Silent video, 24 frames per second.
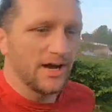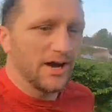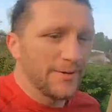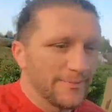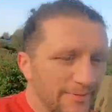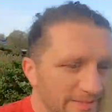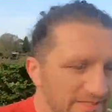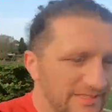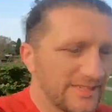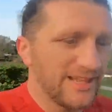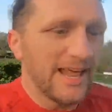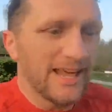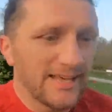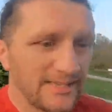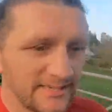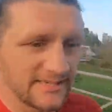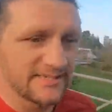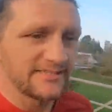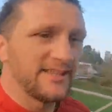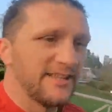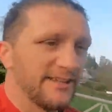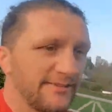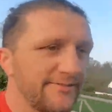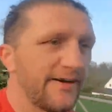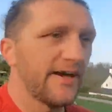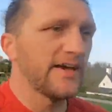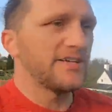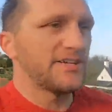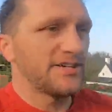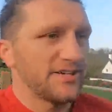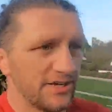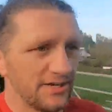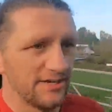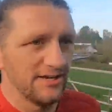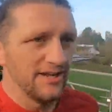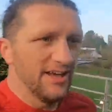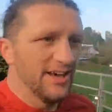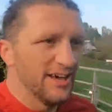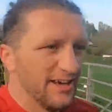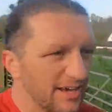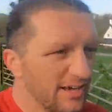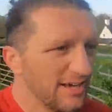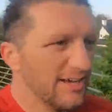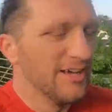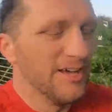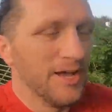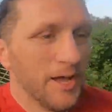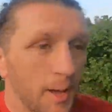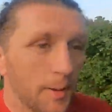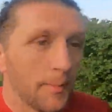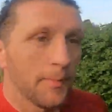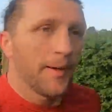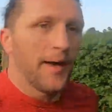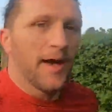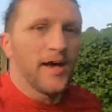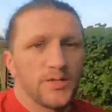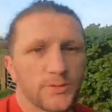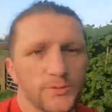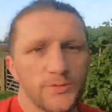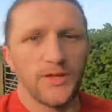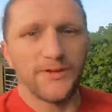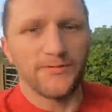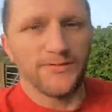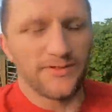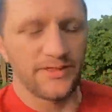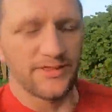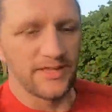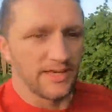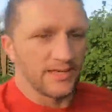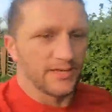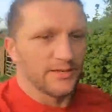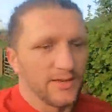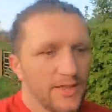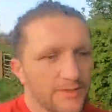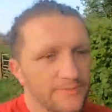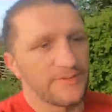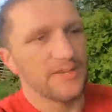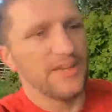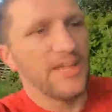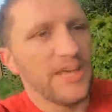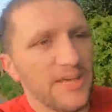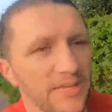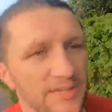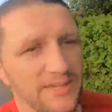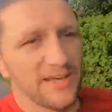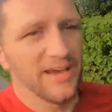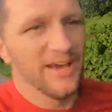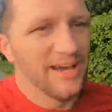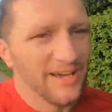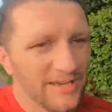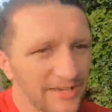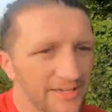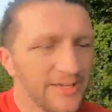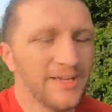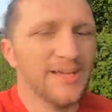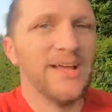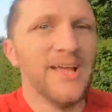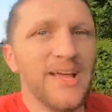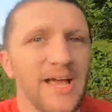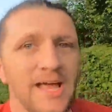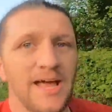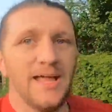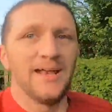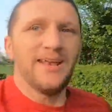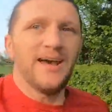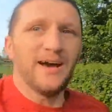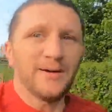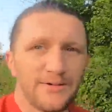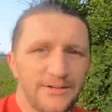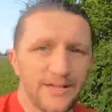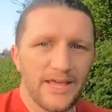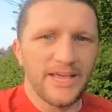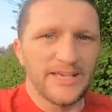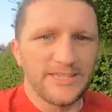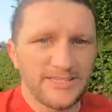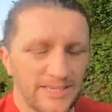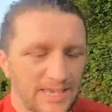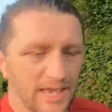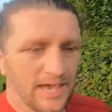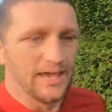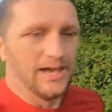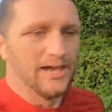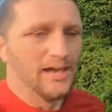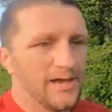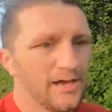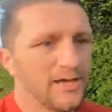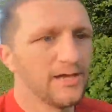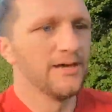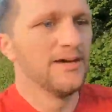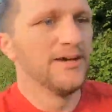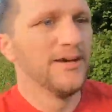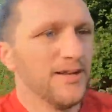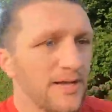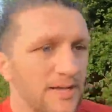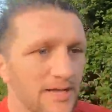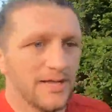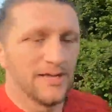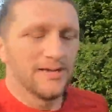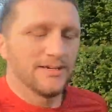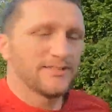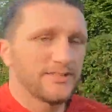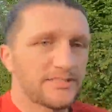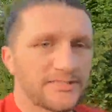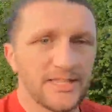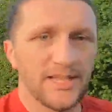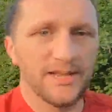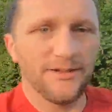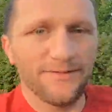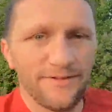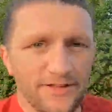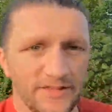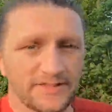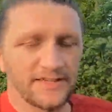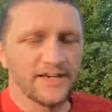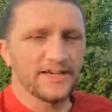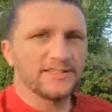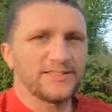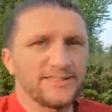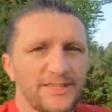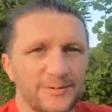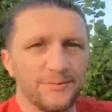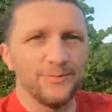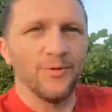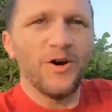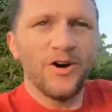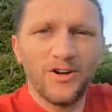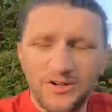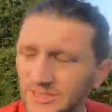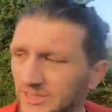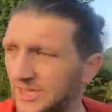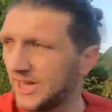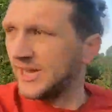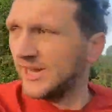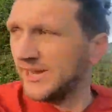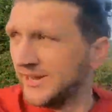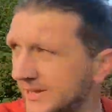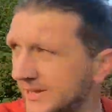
Garmin's latest innovation, packed with everything you'd ever need. Nowadays, still a fantastic watch,